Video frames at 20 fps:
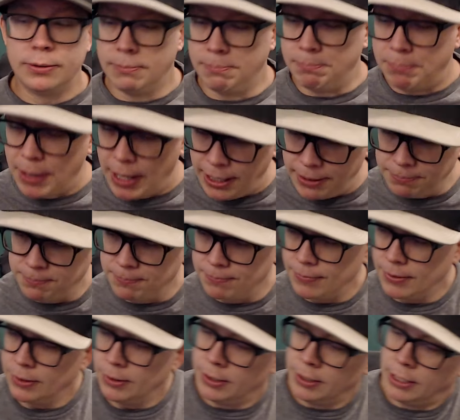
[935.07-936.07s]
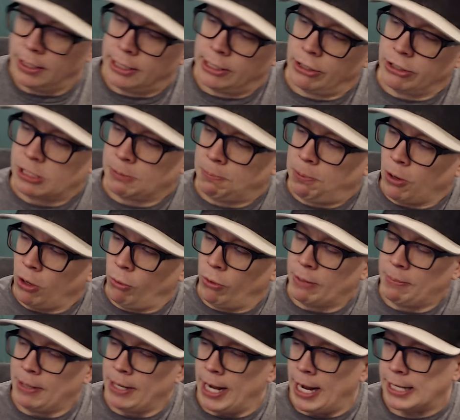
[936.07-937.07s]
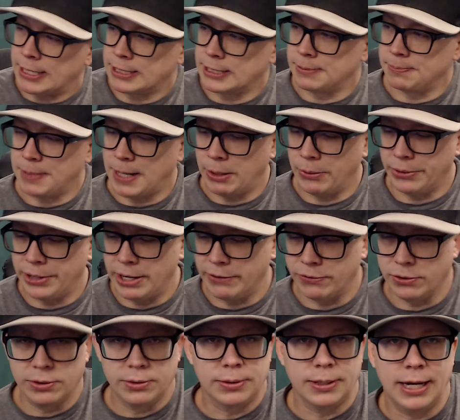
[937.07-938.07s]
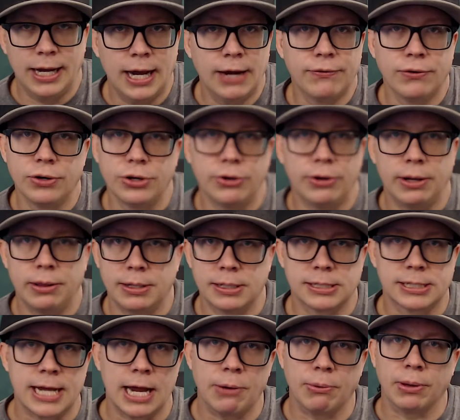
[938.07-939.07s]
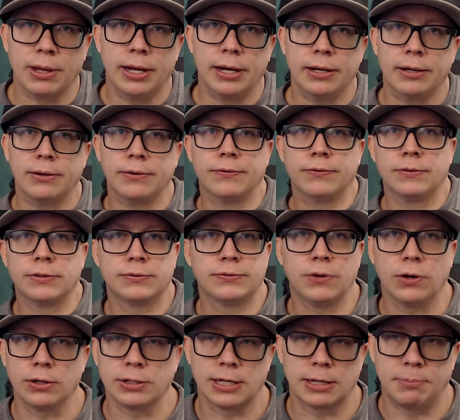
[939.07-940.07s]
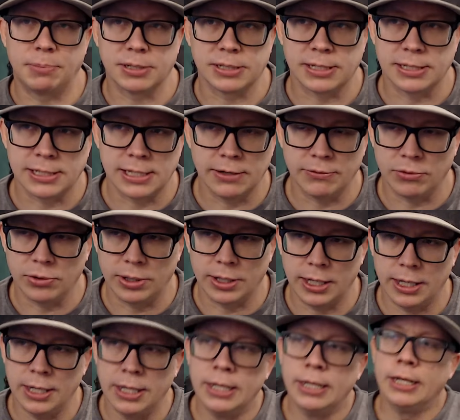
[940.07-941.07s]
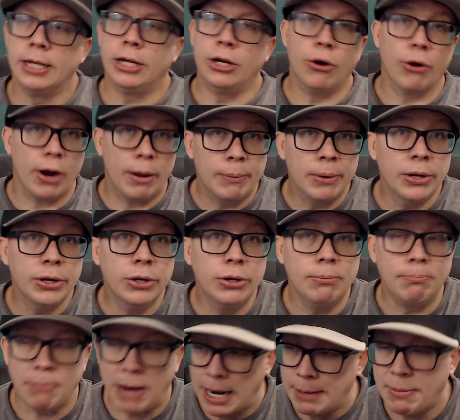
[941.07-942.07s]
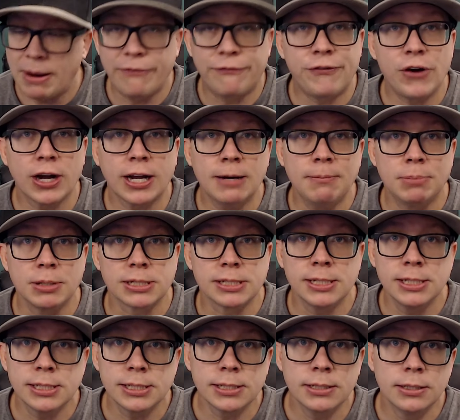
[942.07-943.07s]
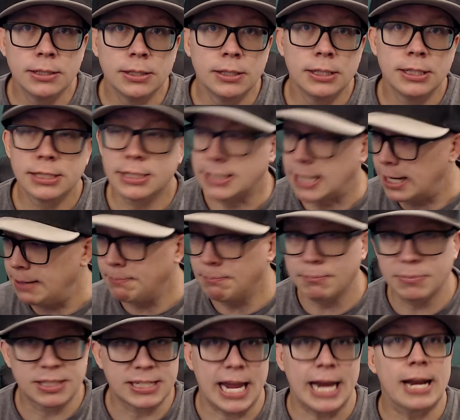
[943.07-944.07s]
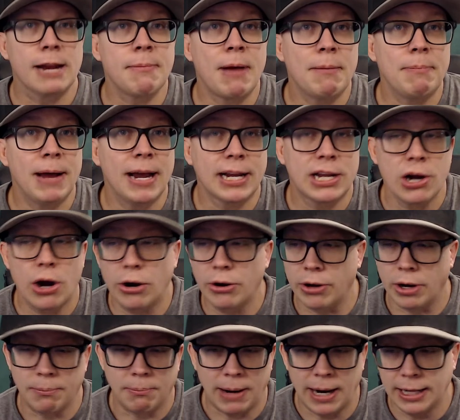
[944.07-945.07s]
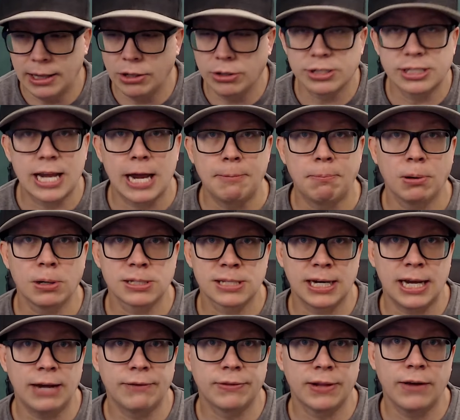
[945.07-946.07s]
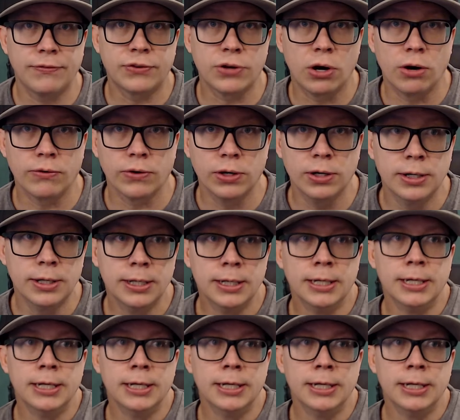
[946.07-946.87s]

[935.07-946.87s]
But a little support would have been nice. I will never, ever do anything skate related as far as like business ever again. You know what I'm going to do? Mind my fucking business. Skate in my backyard on my little skateboards that I have left over.